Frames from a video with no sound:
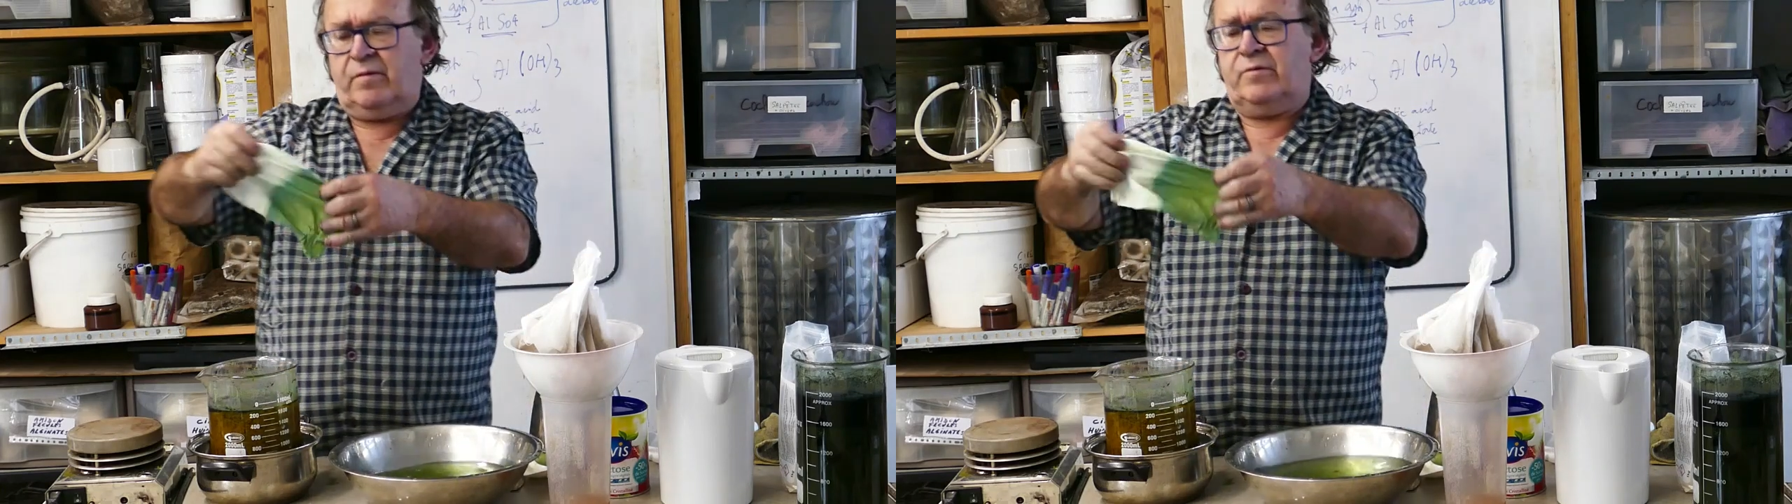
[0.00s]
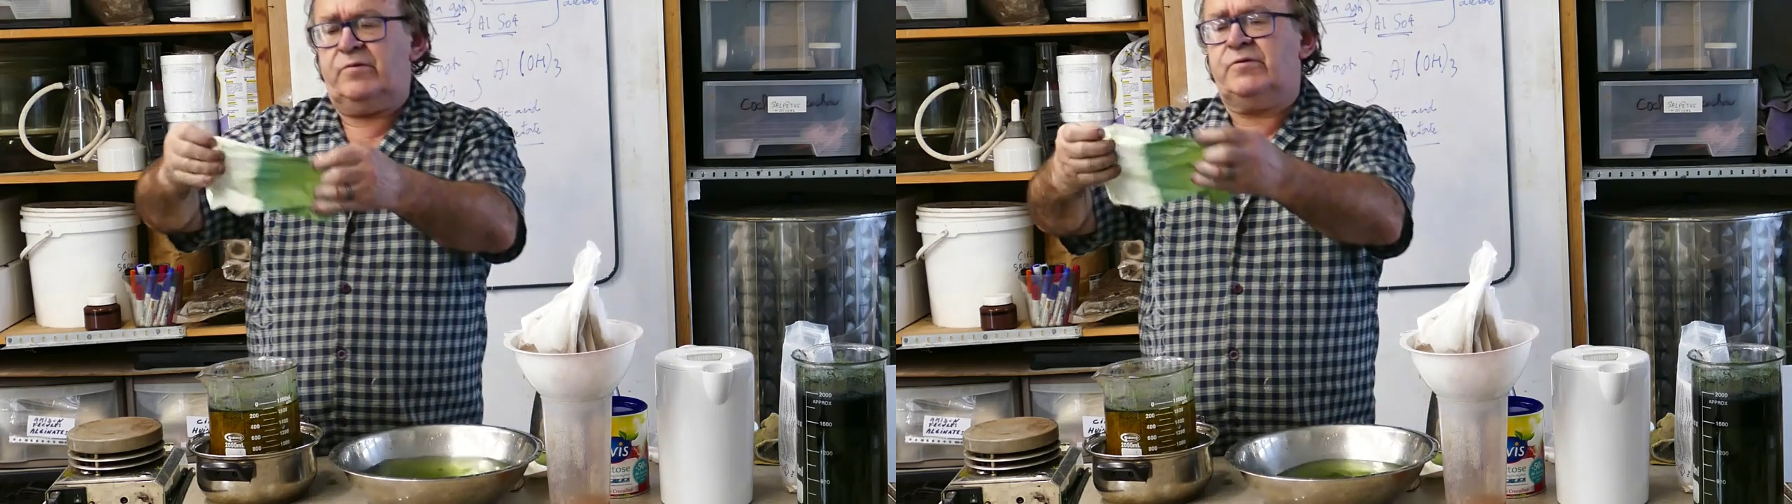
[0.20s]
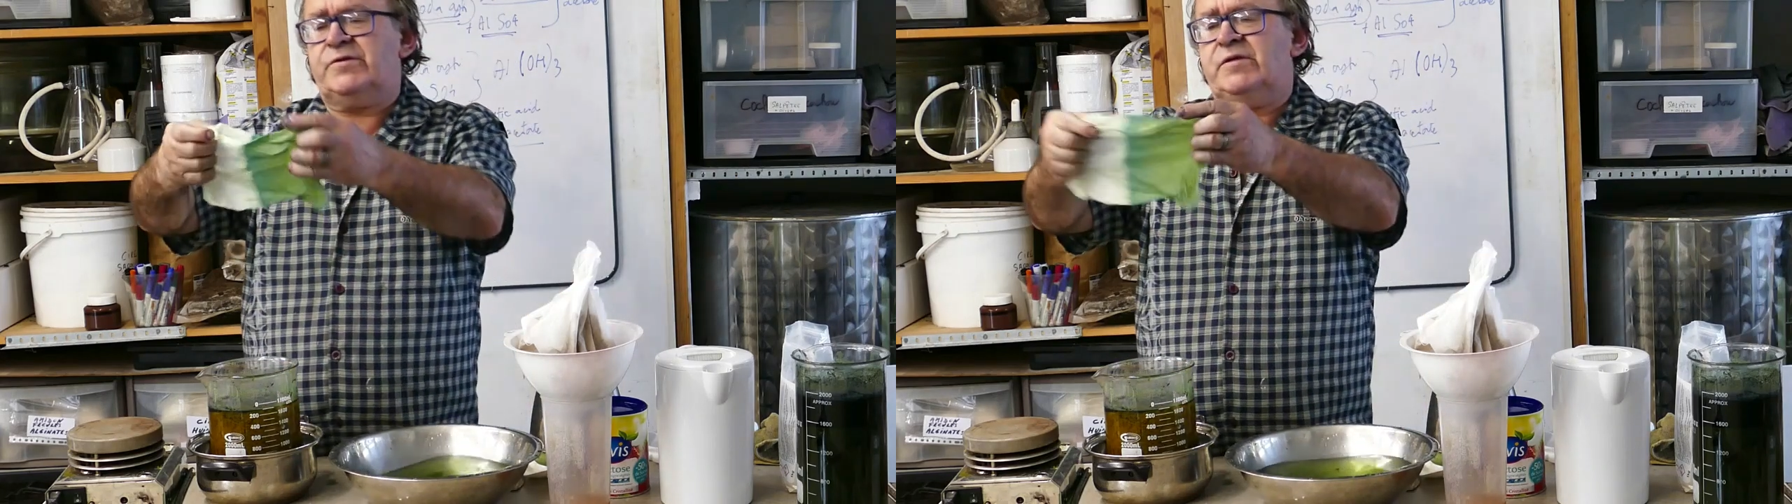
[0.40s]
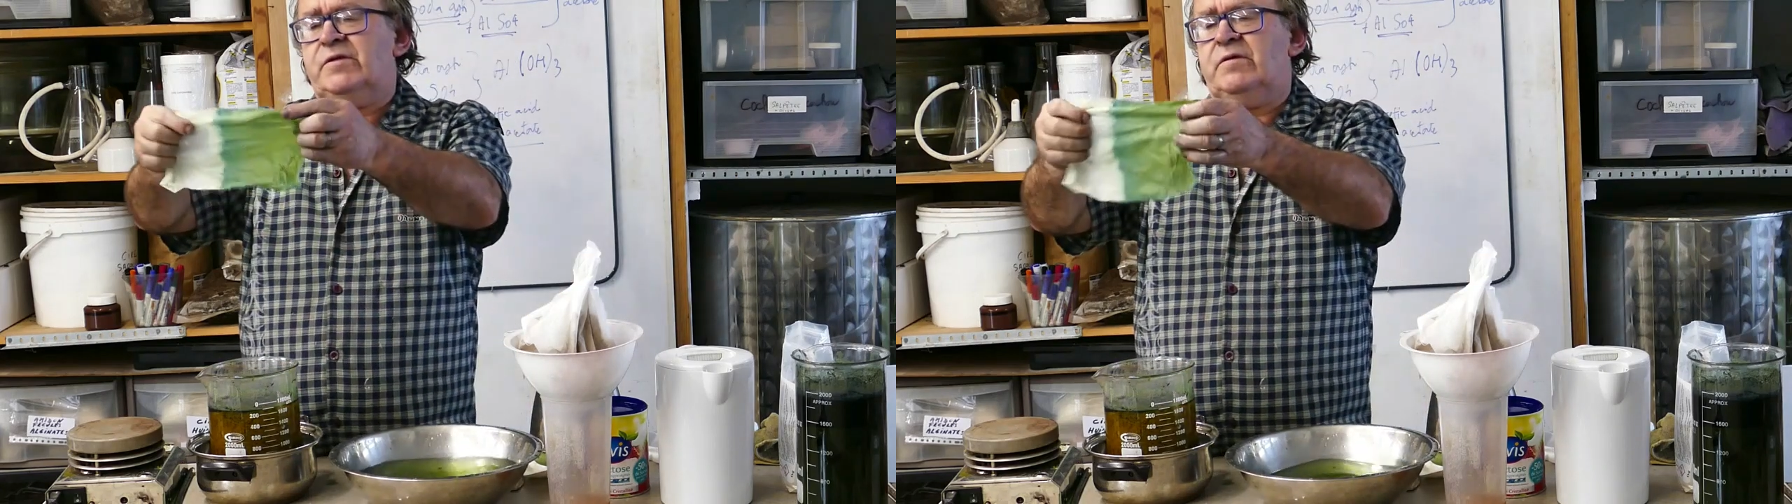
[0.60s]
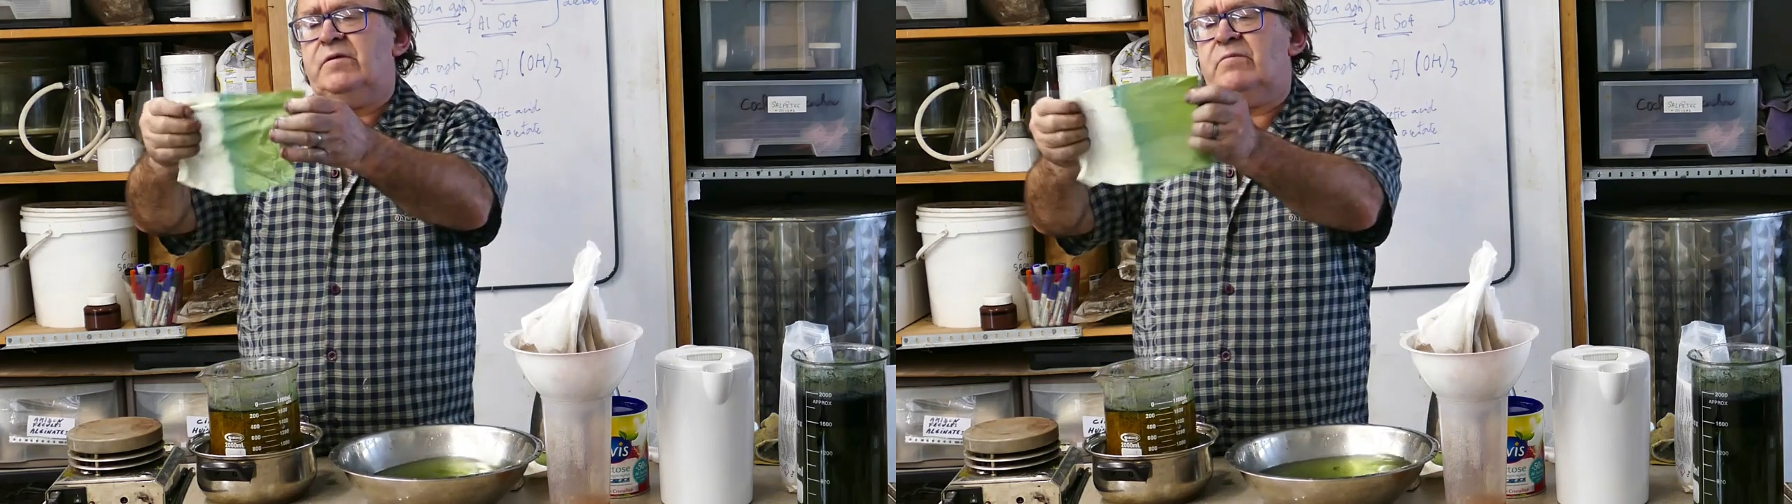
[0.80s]
you
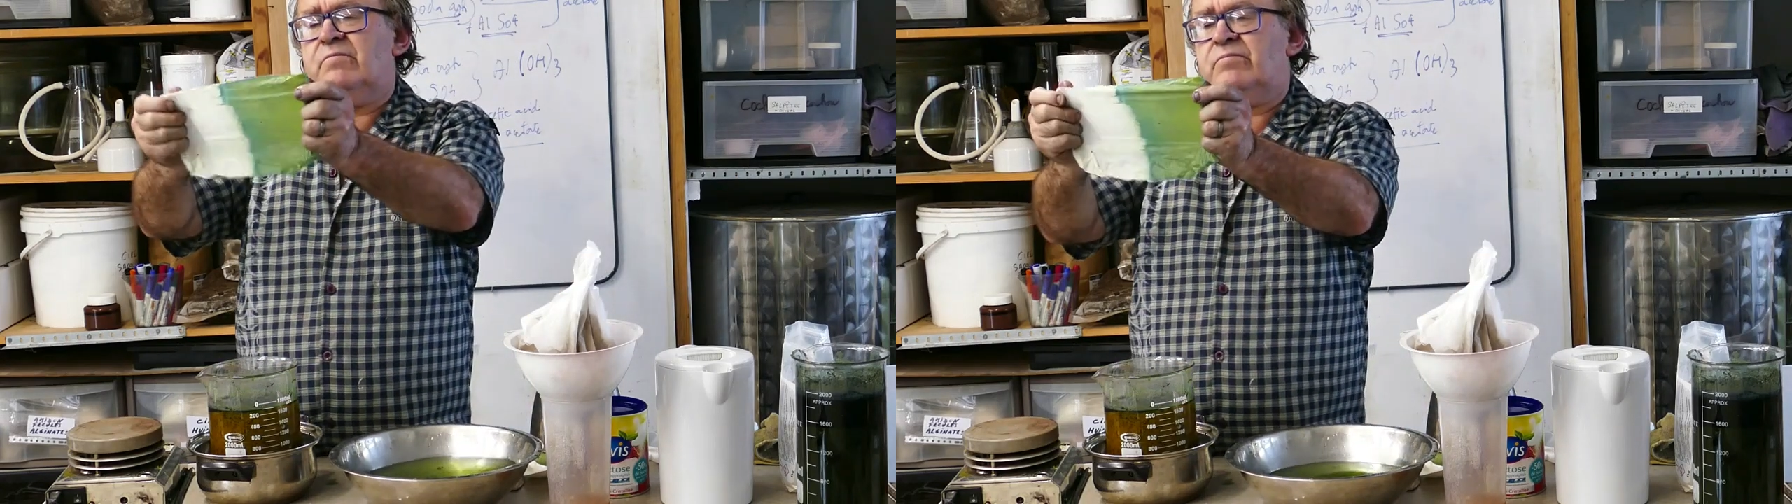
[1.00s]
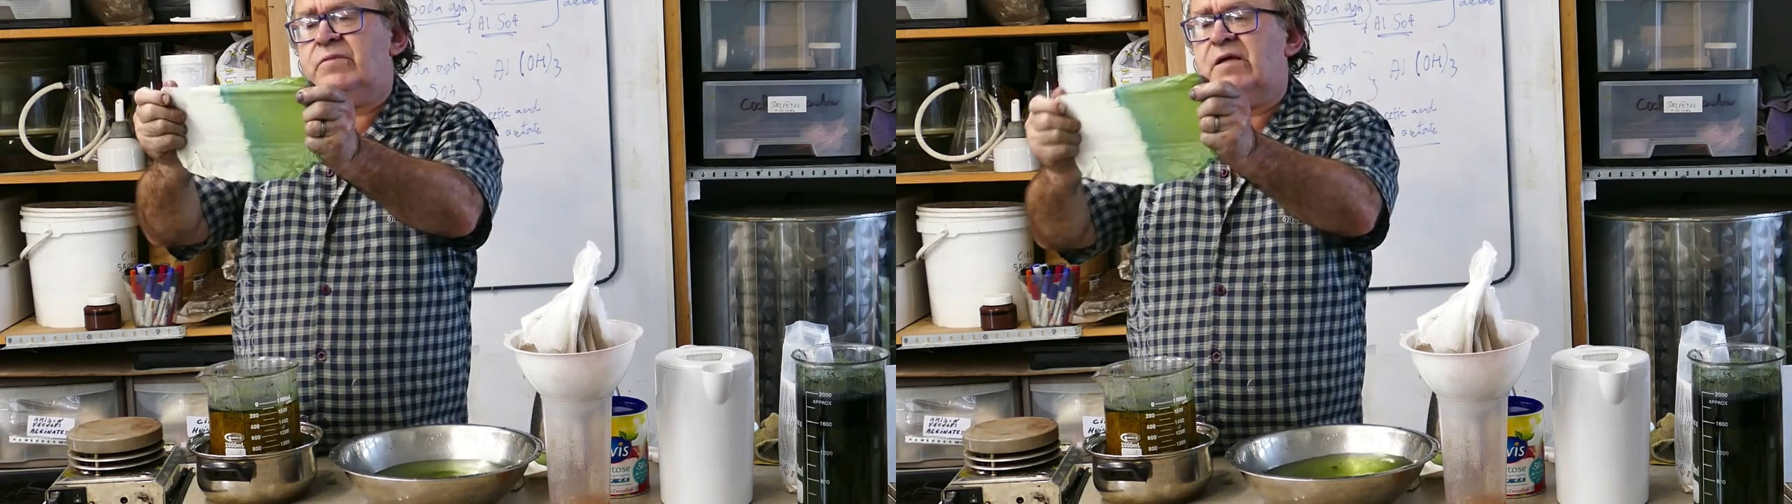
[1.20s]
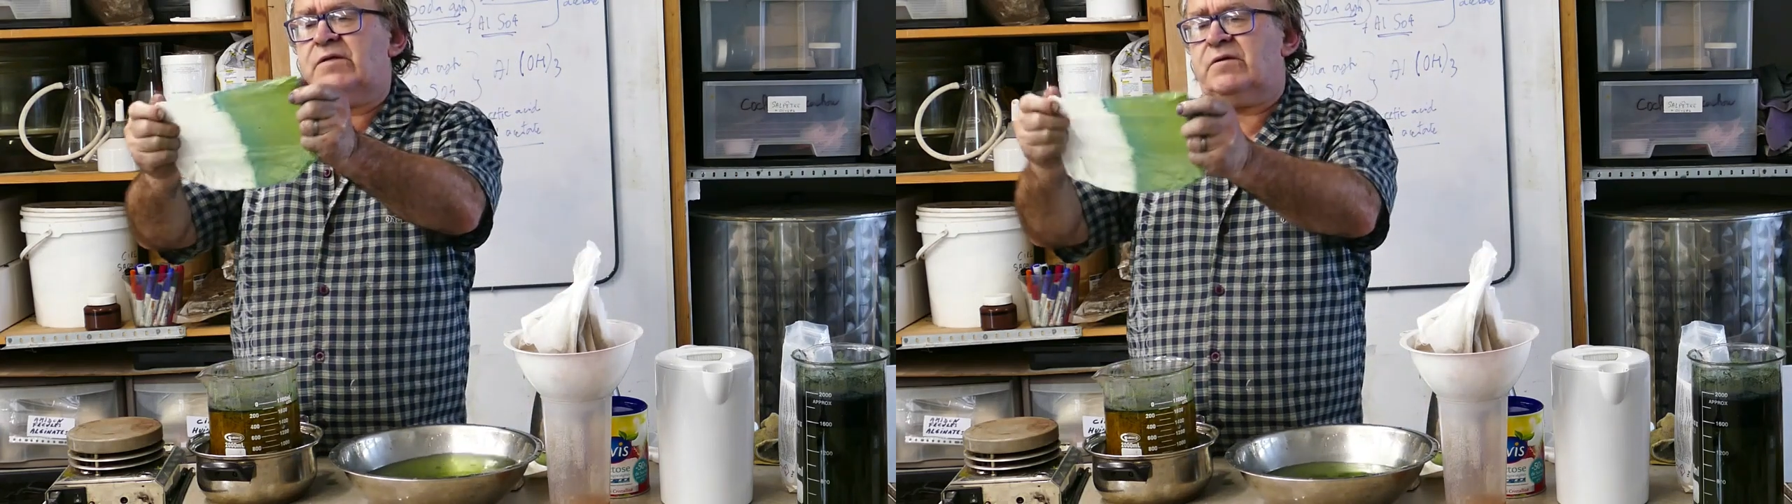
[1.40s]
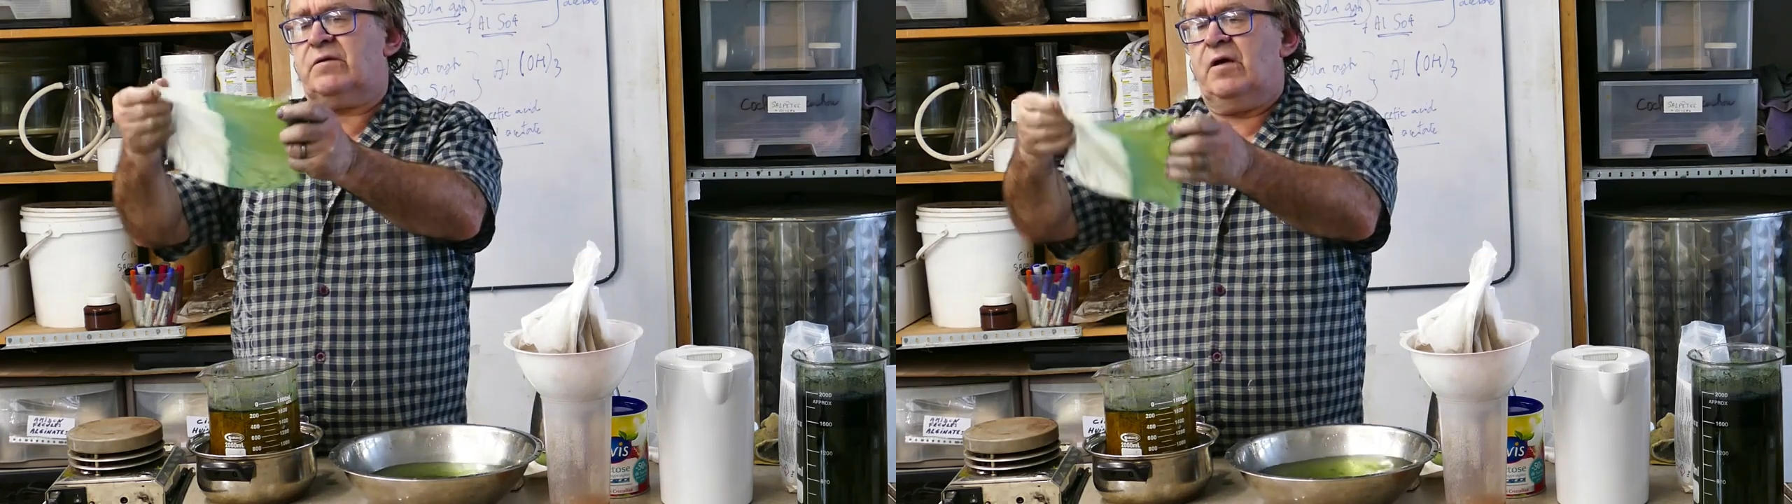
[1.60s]
see there's